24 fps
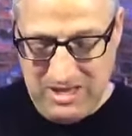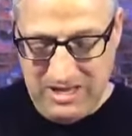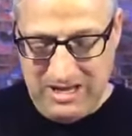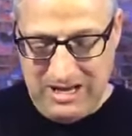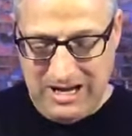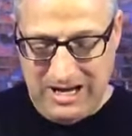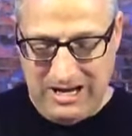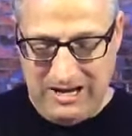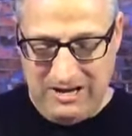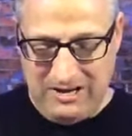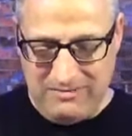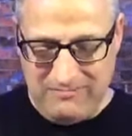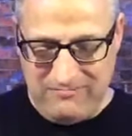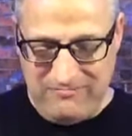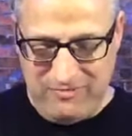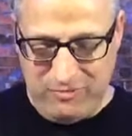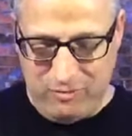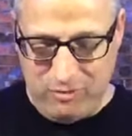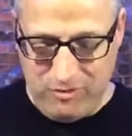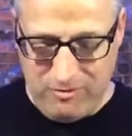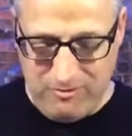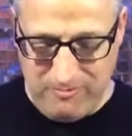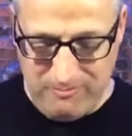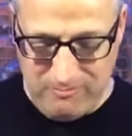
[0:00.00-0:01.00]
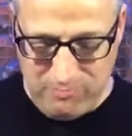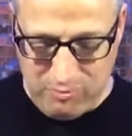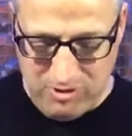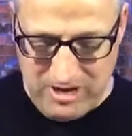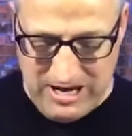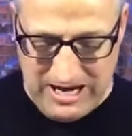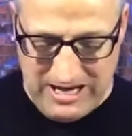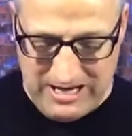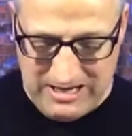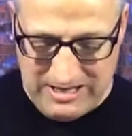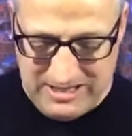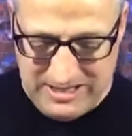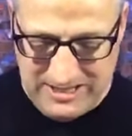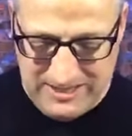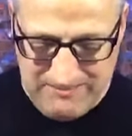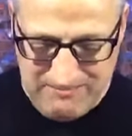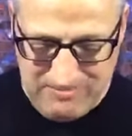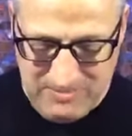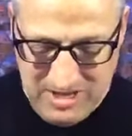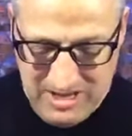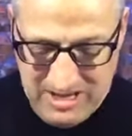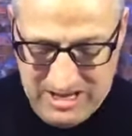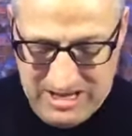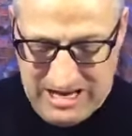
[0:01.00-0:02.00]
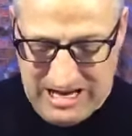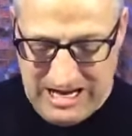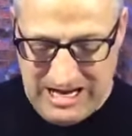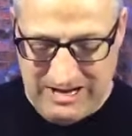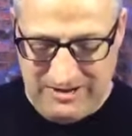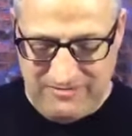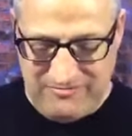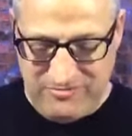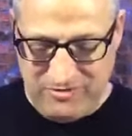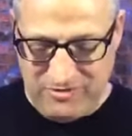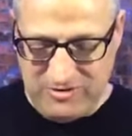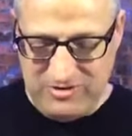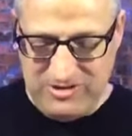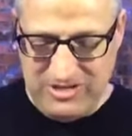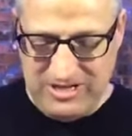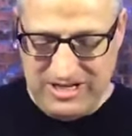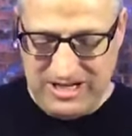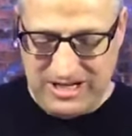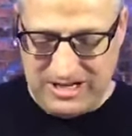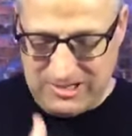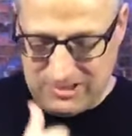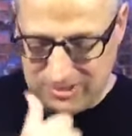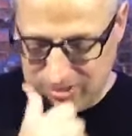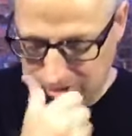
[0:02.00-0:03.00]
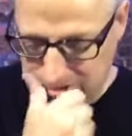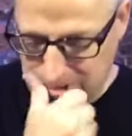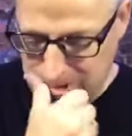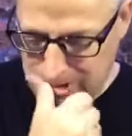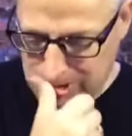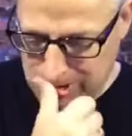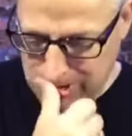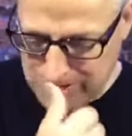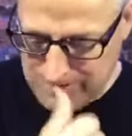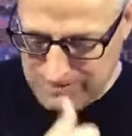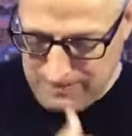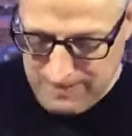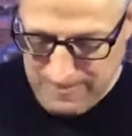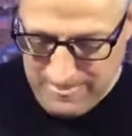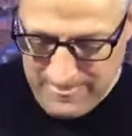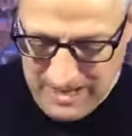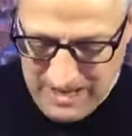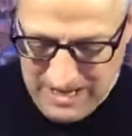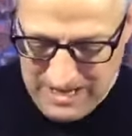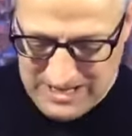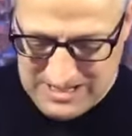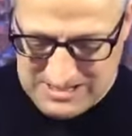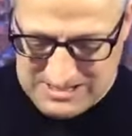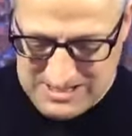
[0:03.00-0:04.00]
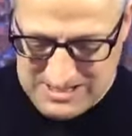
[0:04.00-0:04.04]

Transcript: and for Brandy and for Nick, Lord, as